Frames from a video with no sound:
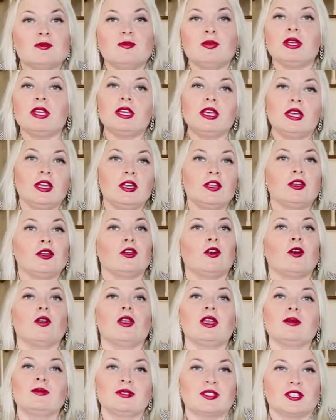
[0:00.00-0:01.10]
begin your
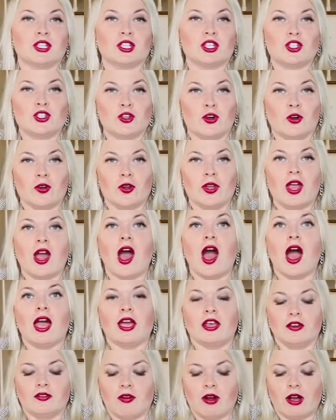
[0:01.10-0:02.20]
lipstick journey, I
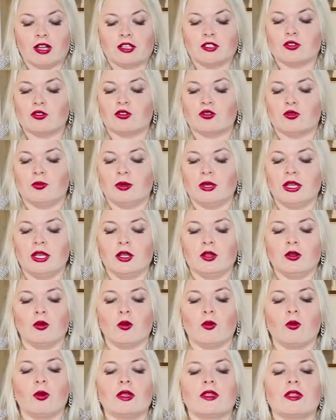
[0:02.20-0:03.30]
advise you to begin
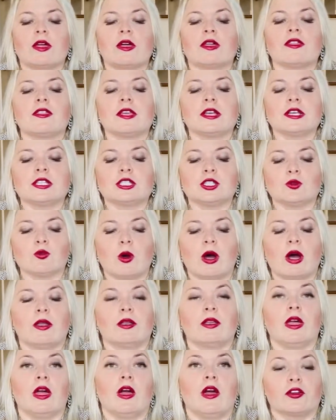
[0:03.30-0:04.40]
with this
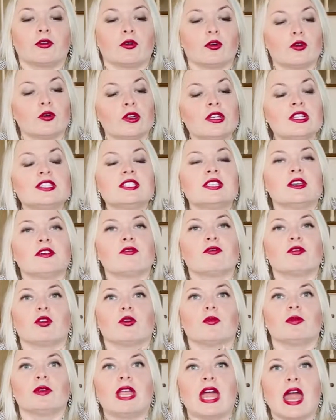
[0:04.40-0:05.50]
one, Cruising
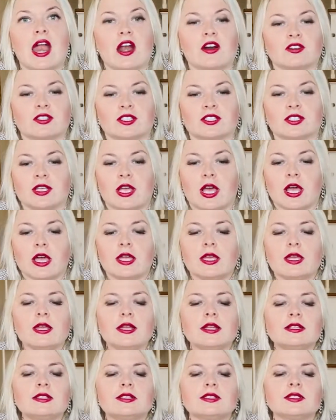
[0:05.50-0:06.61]
from Nars.
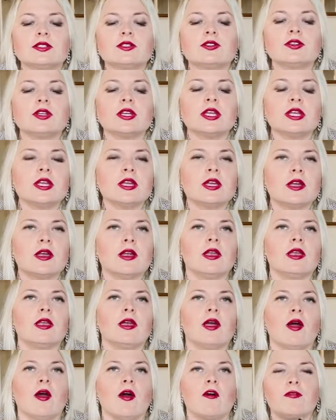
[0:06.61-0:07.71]
It's
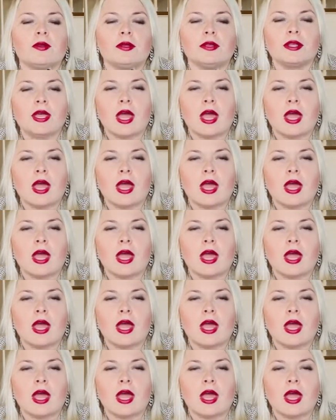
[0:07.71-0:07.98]
really fit